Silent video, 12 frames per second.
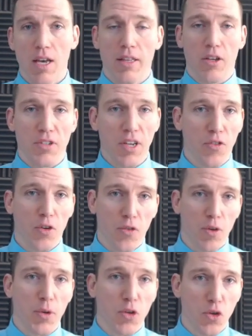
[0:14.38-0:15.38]
they're different
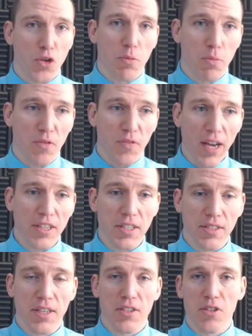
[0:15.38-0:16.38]
from intrusion prevention
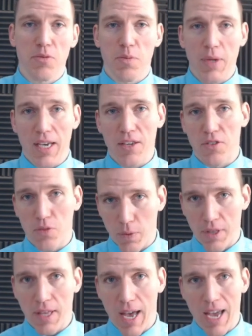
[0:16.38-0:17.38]
systems because
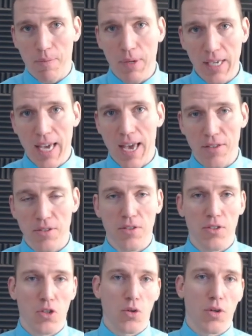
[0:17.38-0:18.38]
with IPS,
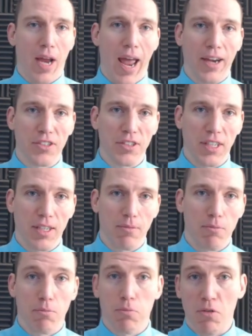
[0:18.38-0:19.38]
you're actually
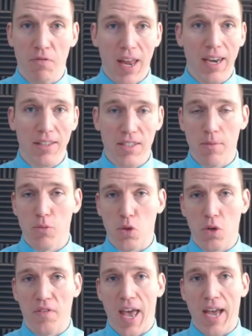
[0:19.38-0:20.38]
preventing some
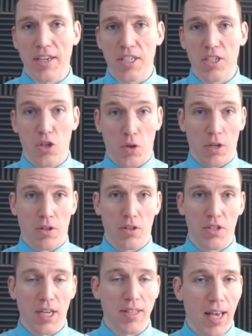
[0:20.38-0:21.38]
sort of action. You can
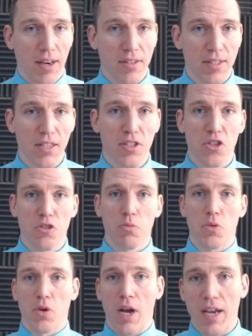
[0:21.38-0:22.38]
shut down a system
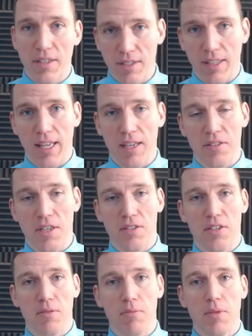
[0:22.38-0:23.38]
or isolate a
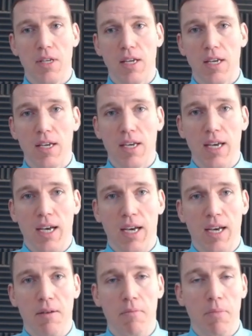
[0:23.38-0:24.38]
system.
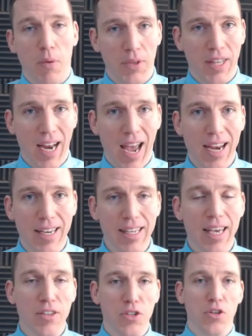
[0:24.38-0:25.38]
Uh, but with an
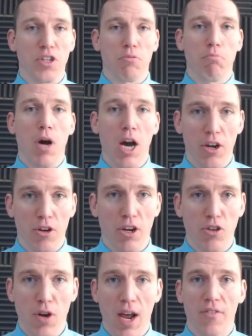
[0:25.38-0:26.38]
IDS, you're just monitoring
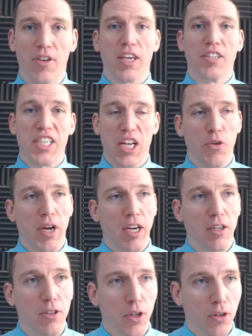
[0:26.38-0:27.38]
traffic and generating
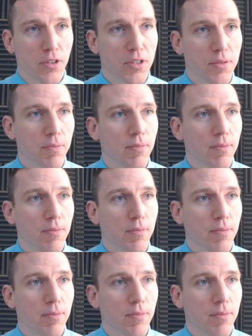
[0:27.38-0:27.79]
alerts.